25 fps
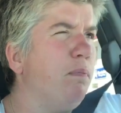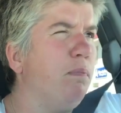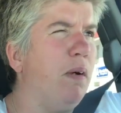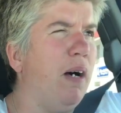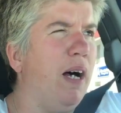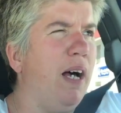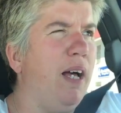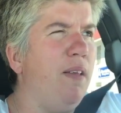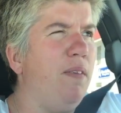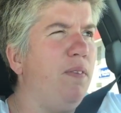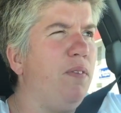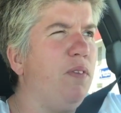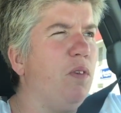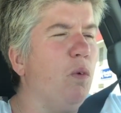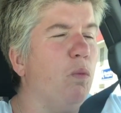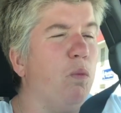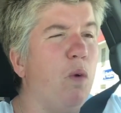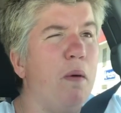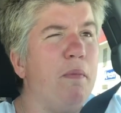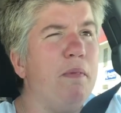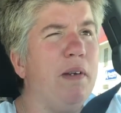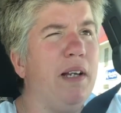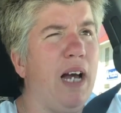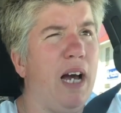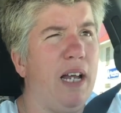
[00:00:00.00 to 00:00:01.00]
But the
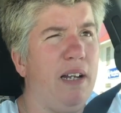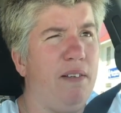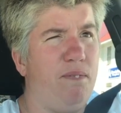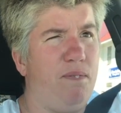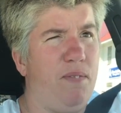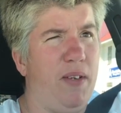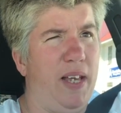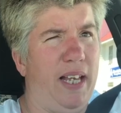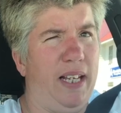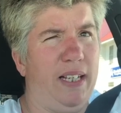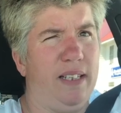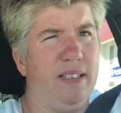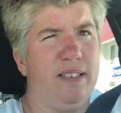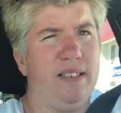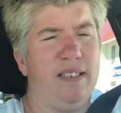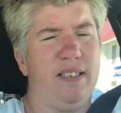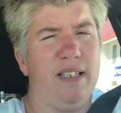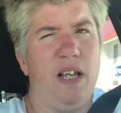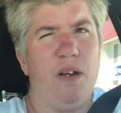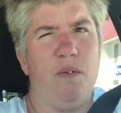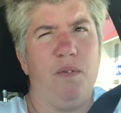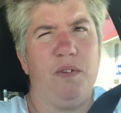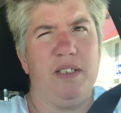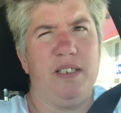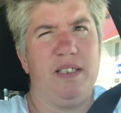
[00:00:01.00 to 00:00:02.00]
woman got it fixed.
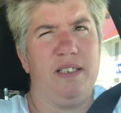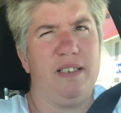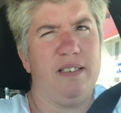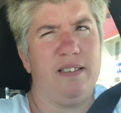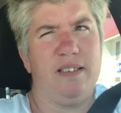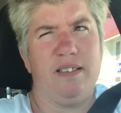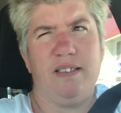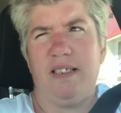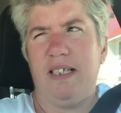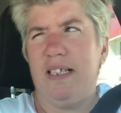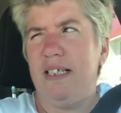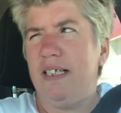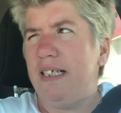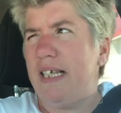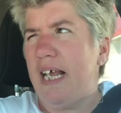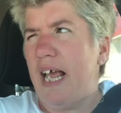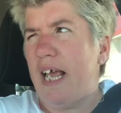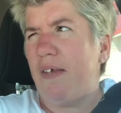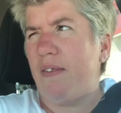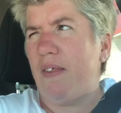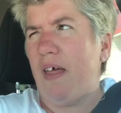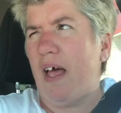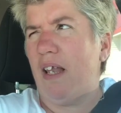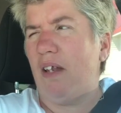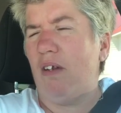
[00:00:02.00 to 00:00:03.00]
It didn't
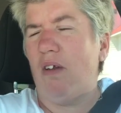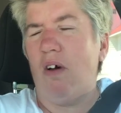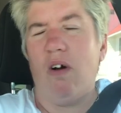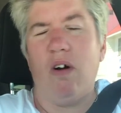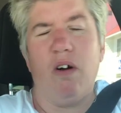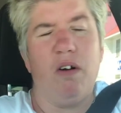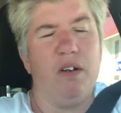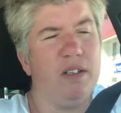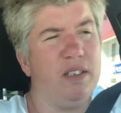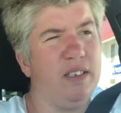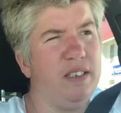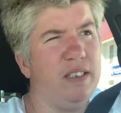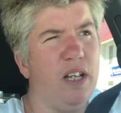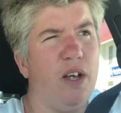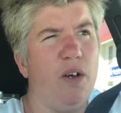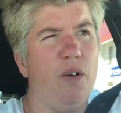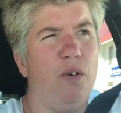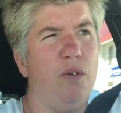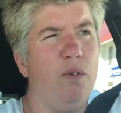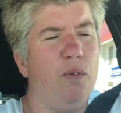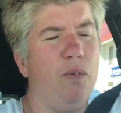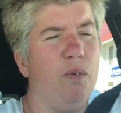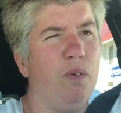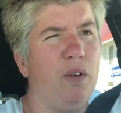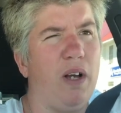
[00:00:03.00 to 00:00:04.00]
take that long,
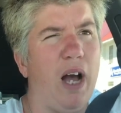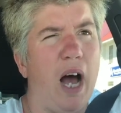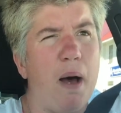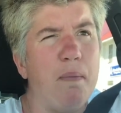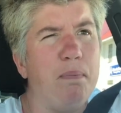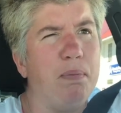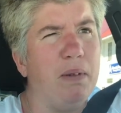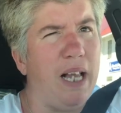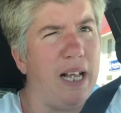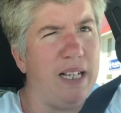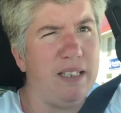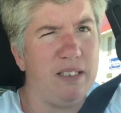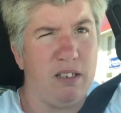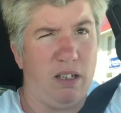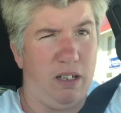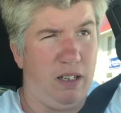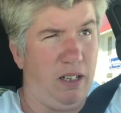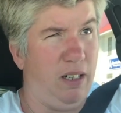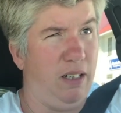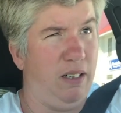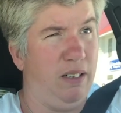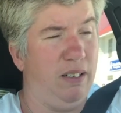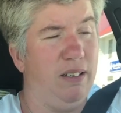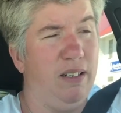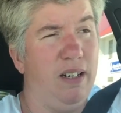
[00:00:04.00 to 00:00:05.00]
so God bless
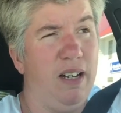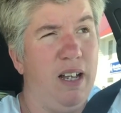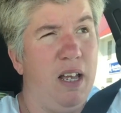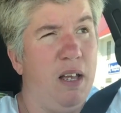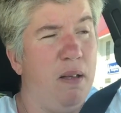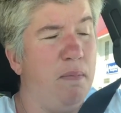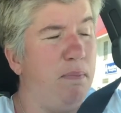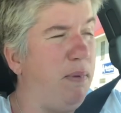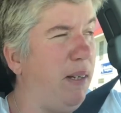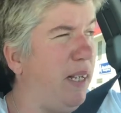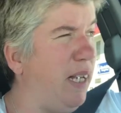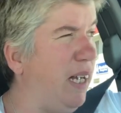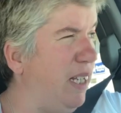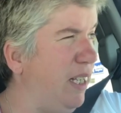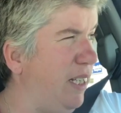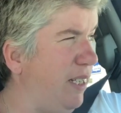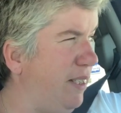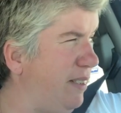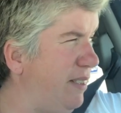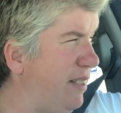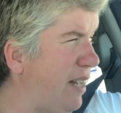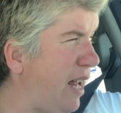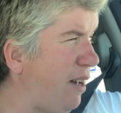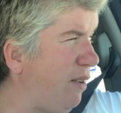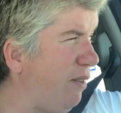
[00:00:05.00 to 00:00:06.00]
her,
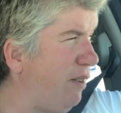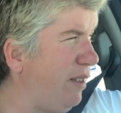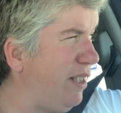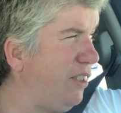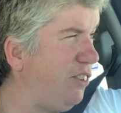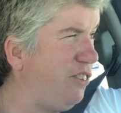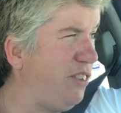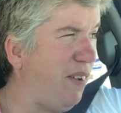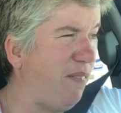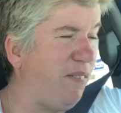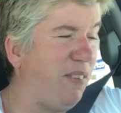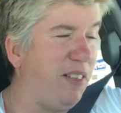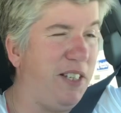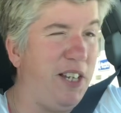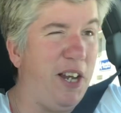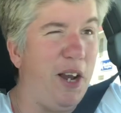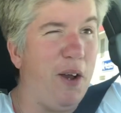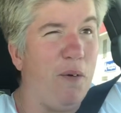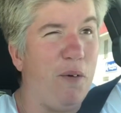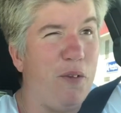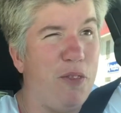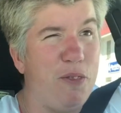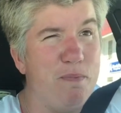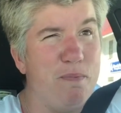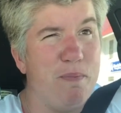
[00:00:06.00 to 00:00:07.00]
because not only did she have to
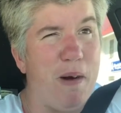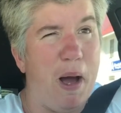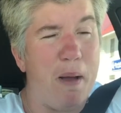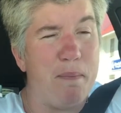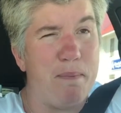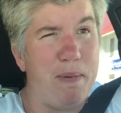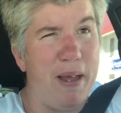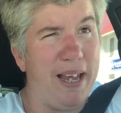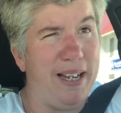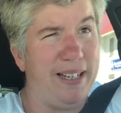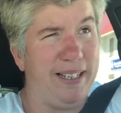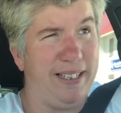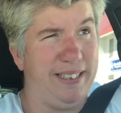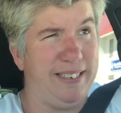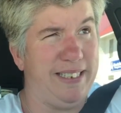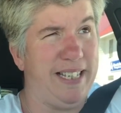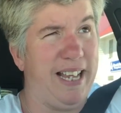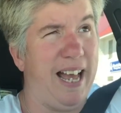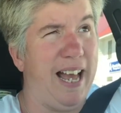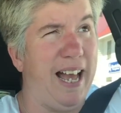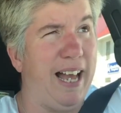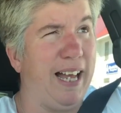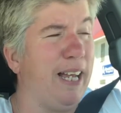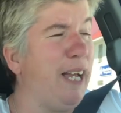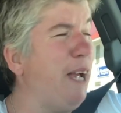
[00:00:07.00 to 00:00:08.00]
deal with my panic
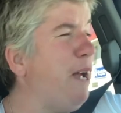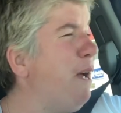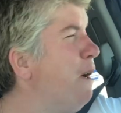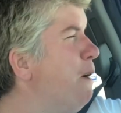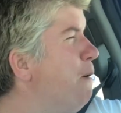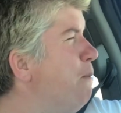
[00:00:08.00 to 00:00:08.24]
attack,